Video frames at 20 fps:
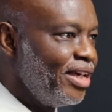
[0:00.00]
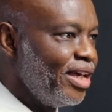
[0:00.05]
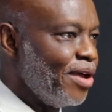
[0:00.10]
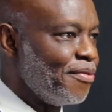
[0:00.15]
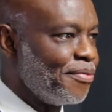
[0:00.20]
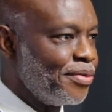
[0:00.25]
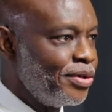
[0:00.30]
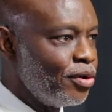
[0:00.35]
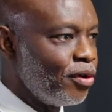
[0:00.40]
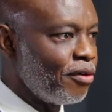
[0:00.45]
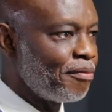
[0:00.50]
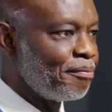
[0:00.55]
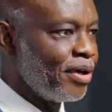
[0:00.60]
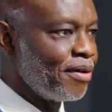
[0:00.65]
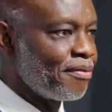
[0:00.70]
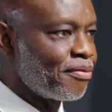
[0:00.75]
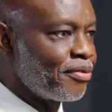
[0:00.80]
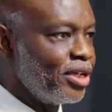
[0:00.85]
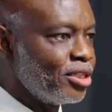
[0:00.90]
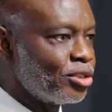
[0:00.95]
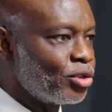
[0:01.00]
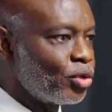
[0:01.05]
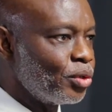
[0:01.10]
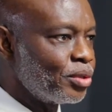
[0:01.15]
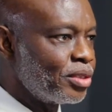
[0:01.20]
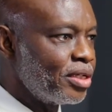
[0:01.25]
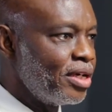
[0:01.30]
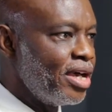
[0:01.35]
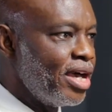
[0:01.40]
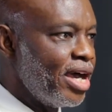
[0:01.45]
A few of my friends
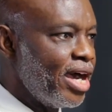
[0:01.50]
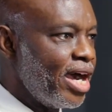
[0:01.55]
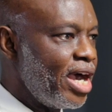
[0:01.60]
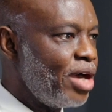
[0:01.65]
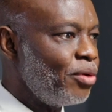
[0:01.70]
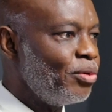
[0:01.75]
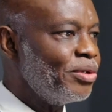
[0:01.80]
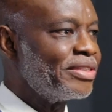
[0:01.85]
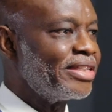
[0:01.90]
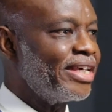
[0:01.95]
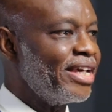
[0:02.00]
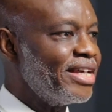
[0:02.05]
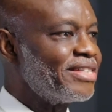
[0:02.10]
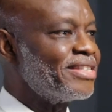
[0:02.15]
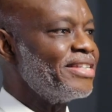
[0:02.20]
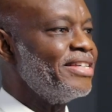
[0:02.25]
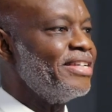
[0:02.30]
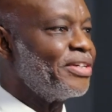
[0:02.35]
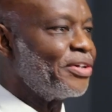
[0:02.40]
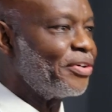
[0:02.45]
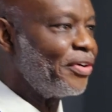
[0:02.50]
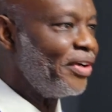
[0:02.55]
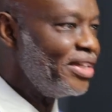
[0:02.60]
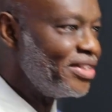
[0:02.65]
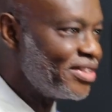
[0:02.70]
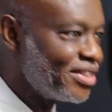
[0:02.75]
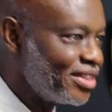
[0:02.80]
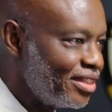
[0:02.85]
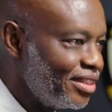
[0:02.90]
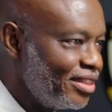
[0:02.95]
thought I was getting
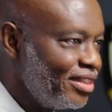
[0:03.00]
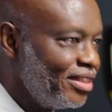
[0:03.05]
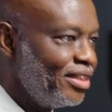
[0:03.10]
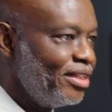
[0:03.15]
crazy,